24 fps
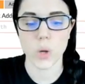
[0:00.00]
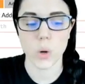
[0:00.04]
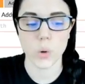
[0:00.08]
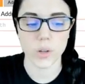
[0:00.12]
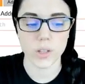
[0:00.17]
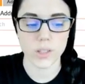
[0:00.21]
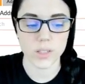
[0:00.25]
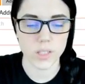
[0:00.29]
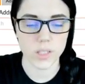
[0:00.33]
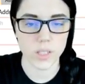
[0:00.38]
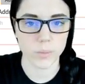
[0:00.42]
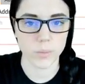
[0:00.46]

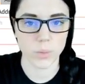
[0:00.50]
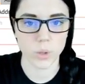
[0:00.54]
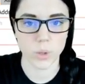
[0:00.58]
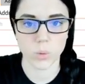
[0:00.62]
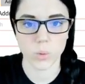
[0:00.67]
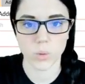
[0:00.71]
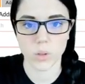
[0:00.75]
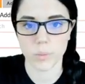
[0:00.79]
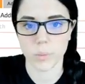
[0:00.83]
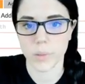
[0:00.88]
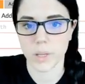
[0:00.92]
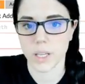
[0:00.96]
The token
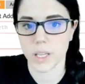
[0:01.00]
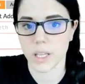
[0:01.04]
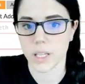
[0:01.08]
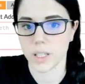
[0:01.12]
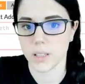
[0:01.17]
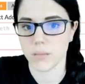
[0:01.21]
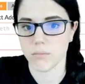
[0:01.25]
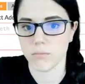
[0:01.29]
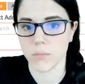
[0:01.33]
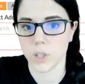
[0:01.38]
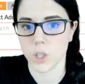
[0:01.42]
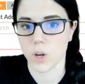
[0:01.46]
symbol would
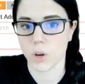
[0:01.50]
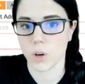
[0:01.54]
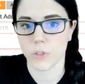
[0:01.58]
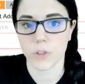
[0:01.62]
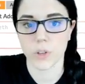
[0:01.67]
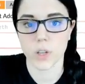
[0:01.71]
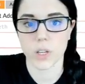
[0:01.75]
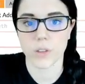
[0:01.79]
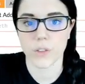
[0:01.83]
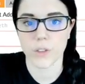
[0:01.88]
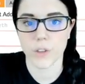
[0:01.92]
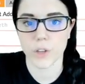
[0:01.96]
be,
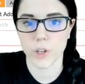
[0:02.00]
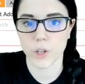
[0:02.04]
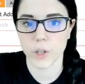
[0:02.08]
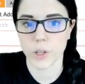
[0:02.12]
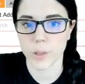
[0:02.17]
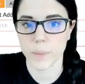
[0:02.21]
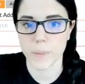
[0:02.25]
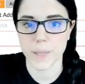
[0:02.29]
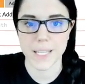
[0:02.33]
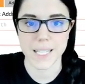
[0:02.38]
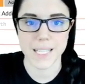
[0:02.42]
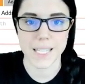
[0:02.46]
for
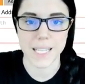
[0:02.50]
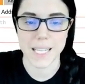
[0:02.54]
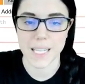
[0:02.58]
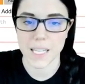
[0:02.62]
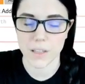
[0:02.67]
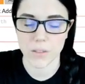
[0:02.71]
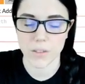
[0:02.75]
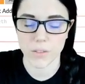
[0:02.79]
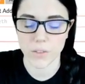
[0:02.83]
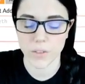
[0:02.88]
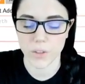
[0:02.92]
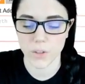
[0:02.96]
Ethereum,
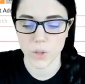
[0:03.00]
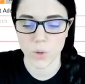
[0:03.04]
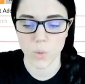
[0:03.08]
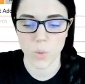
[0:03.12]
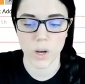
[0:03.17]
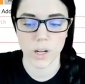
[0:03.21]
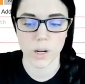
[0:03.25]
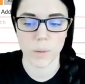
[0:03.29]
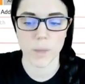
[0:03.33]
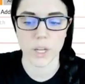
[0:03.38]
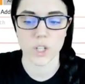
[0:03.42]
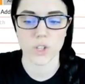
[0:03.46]
it's
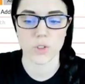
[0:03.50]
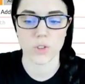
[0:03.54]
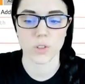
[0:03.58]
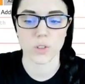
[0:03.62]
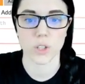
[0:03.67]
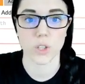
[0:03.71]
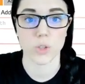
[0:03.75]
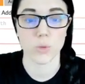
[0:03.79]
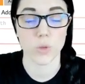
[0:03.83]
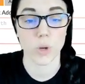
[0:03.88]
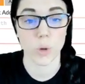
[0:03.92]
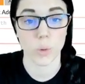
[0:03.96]
ETH. You want to
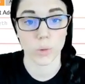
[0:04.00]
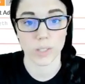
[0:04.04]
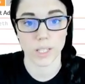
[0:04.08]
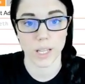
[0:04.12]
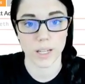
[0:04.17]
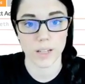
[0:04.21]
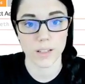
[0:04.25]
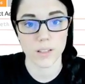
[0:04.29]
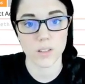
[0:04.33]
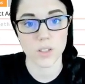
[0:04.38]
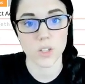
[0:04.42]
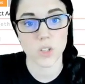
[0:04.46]
make sure that you
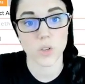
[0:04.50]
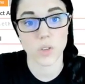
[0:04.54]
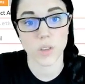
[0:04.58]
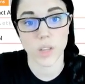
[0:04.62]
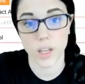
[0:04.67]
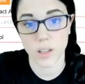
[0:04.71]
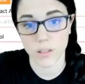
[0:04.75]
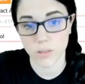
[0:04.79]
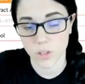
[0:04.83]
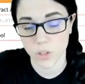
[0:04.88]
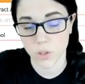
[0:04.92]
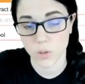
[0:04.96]
know what that
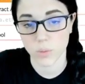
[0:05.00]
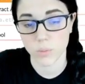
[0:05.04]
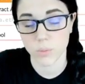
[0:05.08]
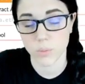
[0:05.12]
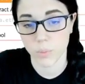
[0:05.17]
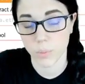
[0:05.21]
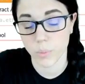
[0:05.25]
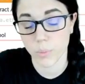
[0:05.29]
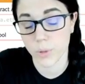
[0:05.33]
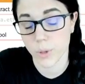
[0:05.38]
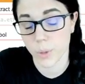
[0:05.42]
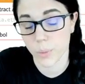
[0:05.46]
is so that
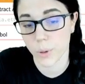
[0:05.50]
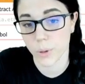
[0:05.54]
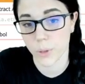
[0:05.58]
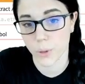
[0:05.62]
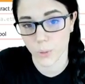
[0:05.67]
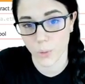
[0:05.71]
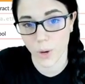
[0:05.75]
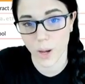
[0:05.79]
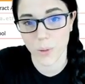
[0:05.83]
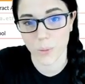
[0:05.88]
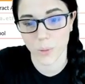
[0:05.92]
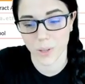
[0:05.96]
you
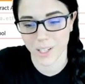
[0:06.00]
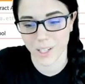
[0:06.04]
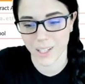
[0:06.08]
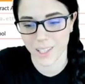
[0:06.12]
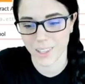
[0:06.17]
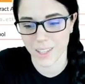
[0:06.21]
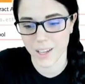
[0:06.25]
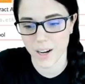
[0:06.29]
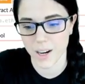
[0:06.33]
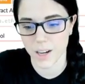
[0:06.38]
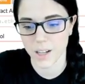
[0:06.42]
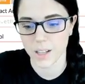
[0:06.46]
put the
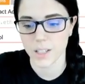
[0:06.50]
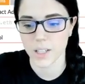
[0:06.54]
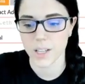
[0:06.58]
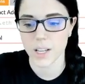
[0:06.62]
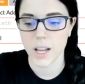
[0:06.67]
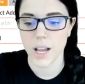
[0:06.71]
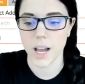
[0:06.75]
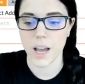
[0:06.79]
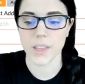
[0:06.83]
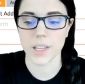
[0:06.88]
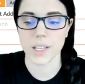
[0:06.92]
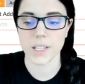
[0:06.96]
right one in
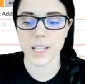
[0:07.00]
there.